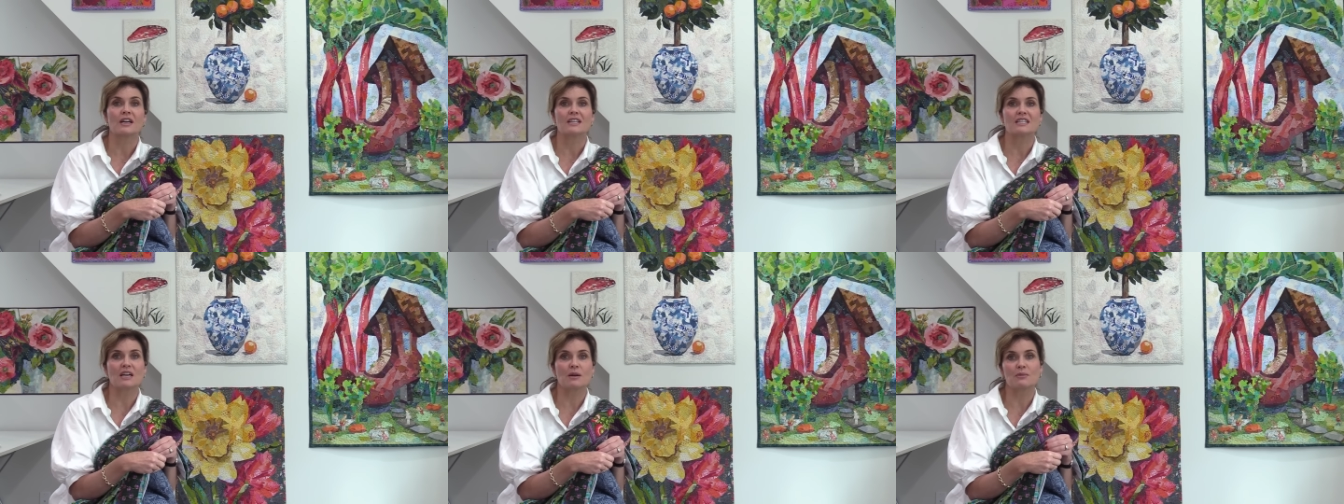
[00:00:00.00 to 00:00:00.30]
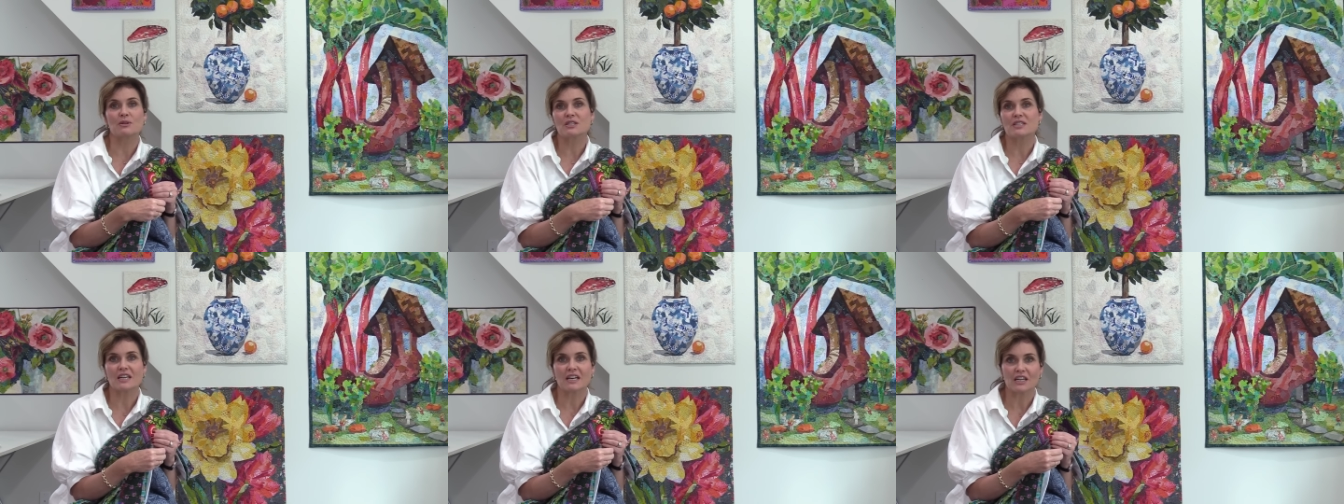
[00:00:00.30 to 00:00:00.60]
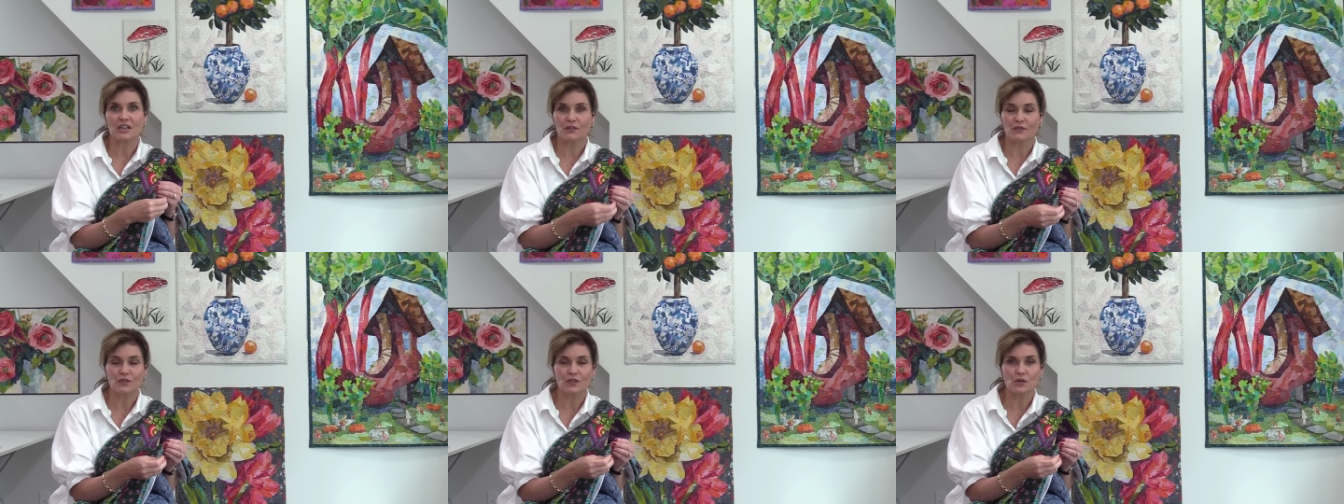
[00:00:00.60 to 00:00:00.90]

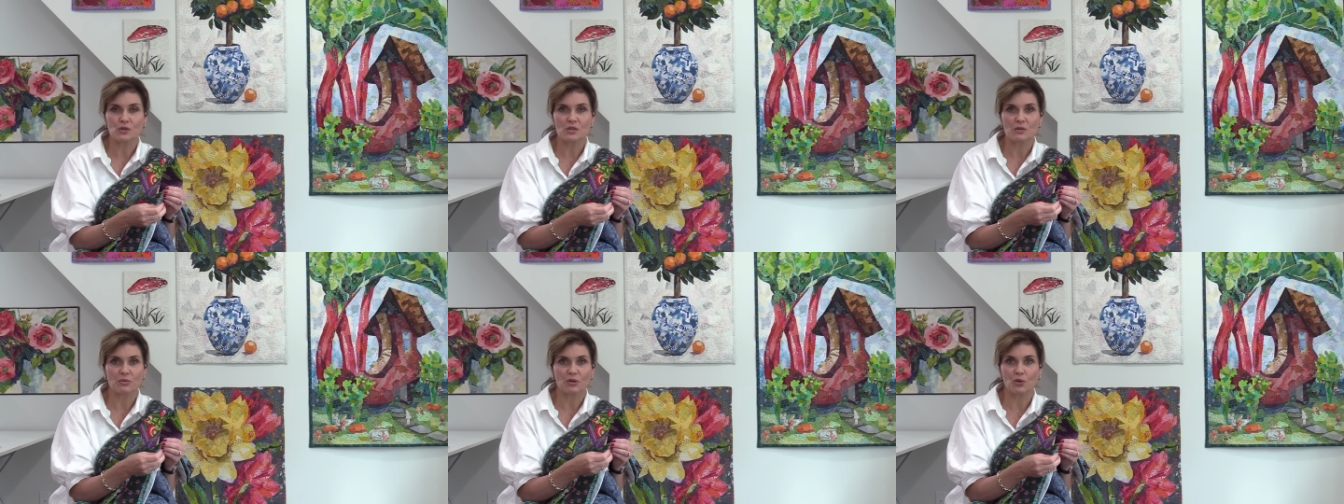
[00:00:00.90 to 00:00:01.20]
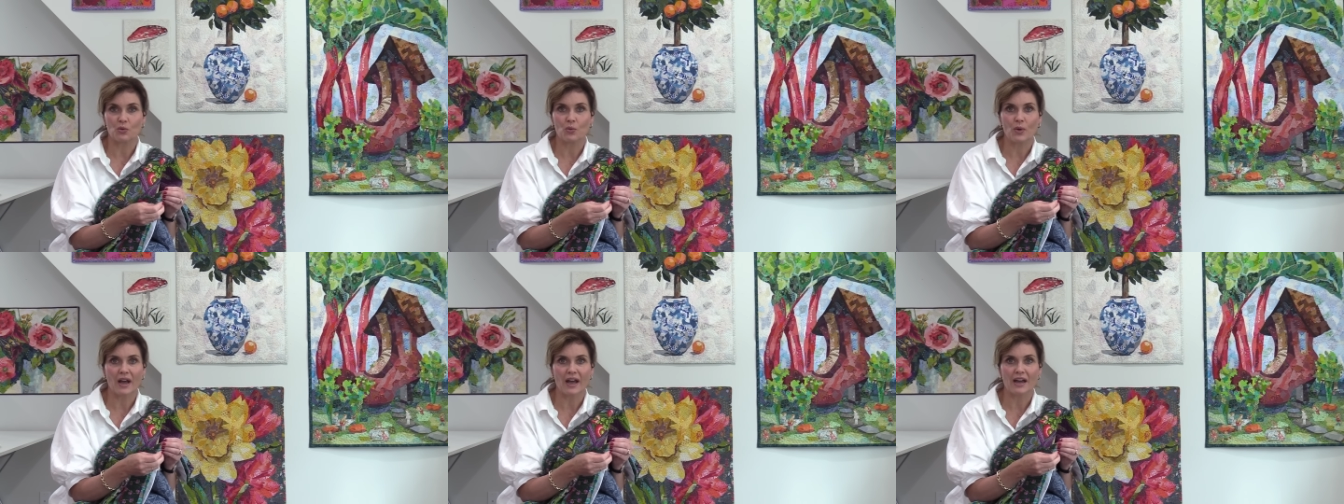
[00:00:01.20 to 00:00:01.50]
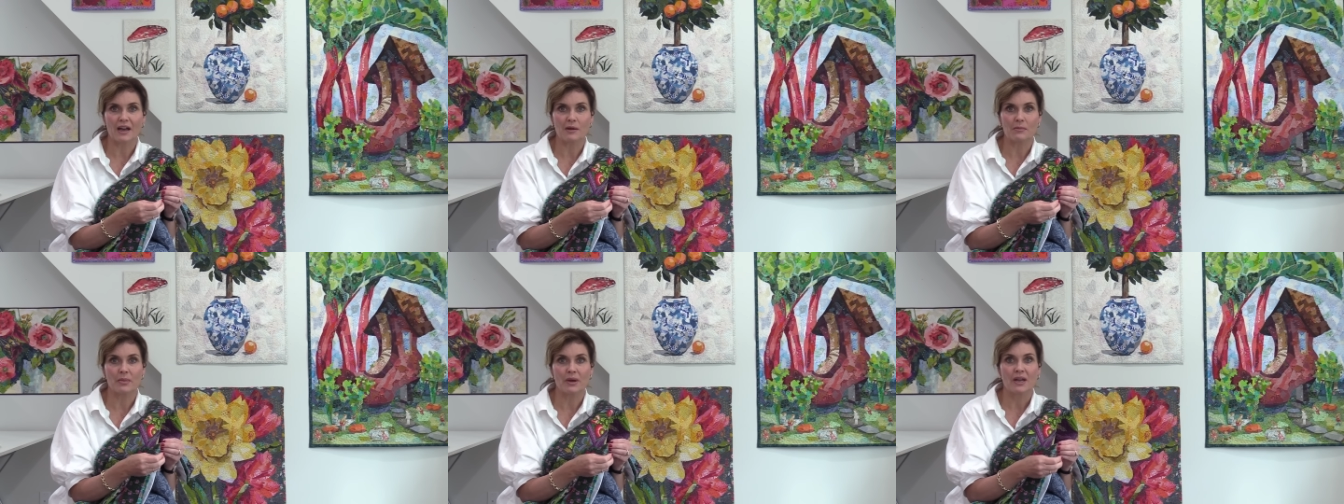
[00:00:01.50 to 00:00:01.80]
double-sided fusible
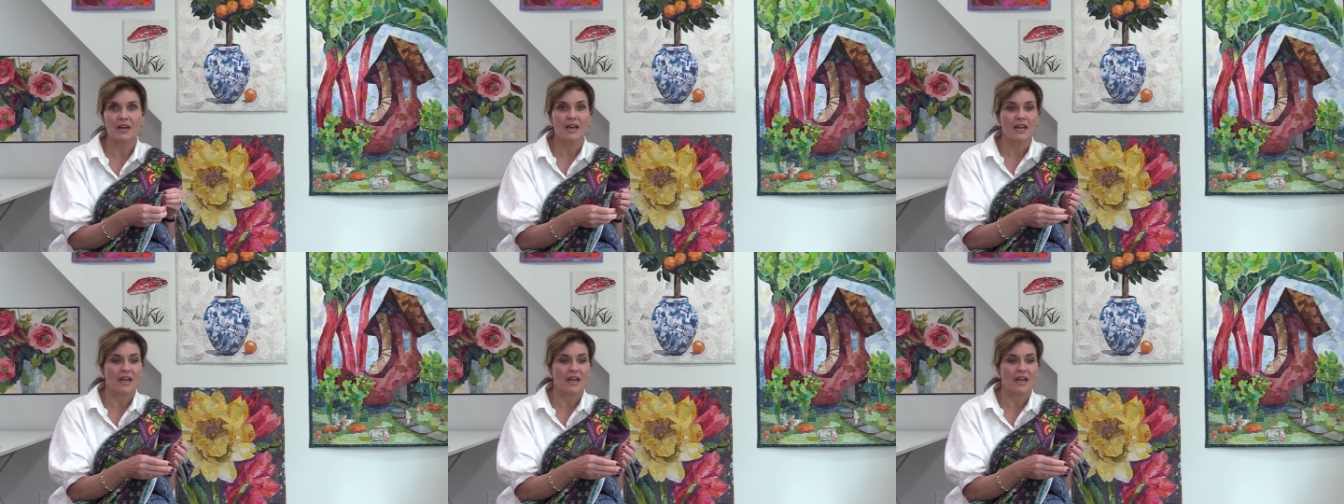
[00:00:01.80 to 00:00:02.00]
web,